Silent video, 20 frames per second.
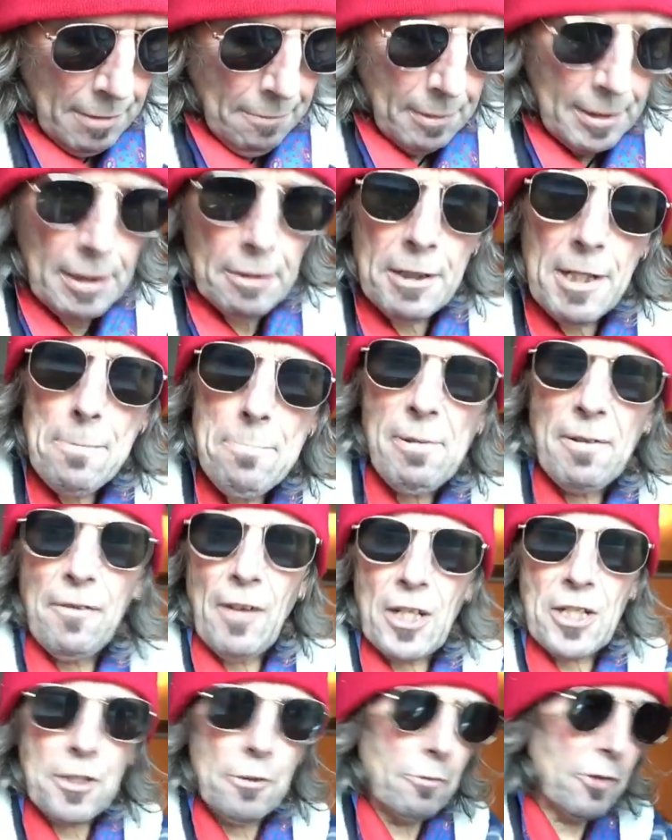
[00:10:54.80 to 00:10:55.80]
We don't need
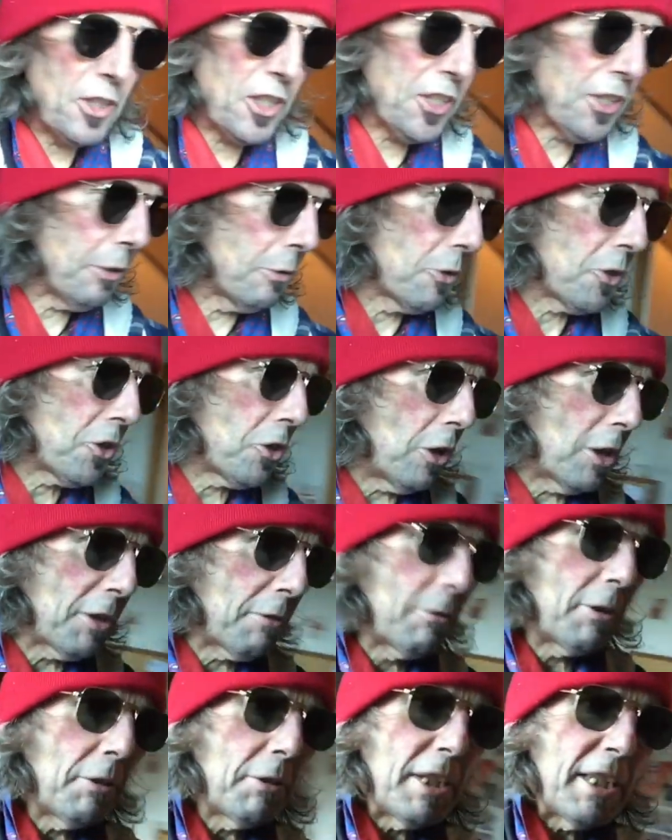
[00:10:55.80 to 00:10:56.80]
professional still
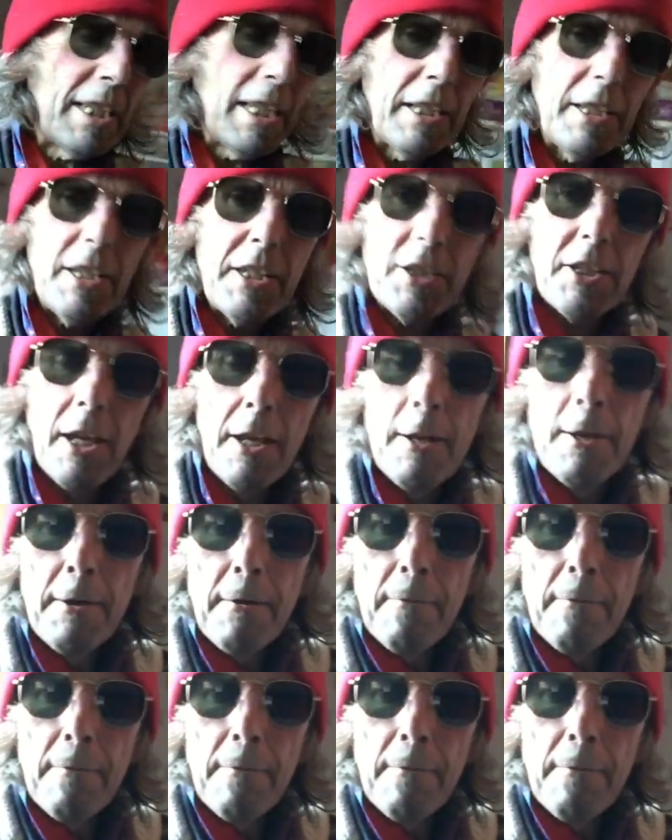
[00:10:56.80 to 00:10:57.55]
shots. We don't need any of these.